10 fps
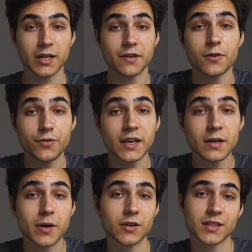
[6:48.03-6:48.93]
But if you
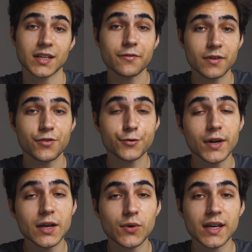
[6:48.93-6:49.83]
think about it, even
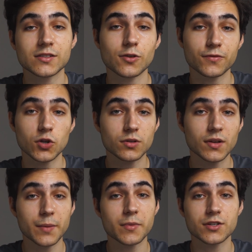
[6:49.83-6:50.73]
3 weeks of
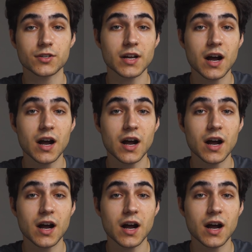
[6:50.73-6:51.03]
total immersion